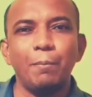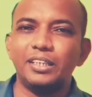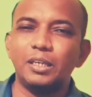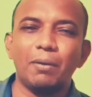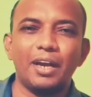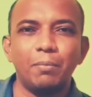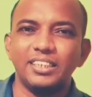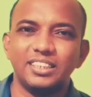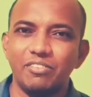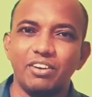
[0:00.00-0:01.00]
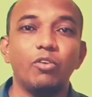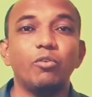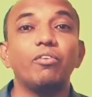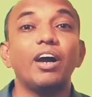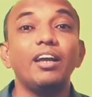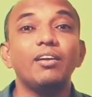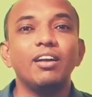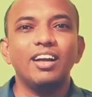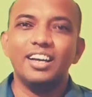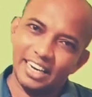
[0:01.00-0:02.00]
multiplied by 7. Why?
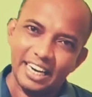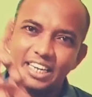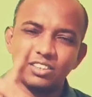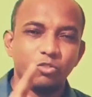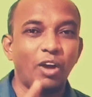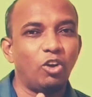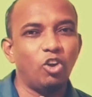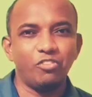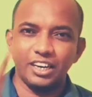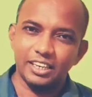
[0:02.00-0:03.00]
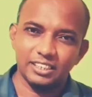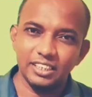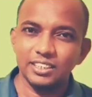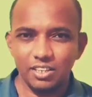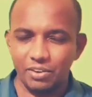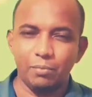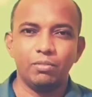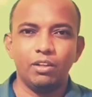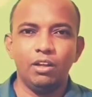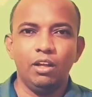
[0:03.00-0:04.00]
Radius, value of radius is 7.
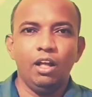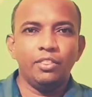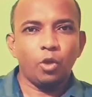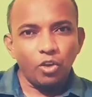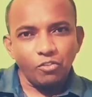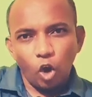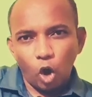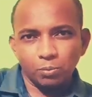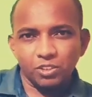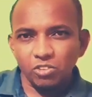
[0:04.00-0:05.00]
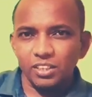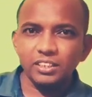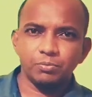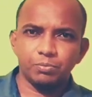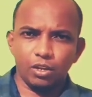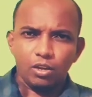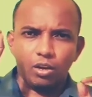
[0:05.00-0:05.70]
Now if you observe this,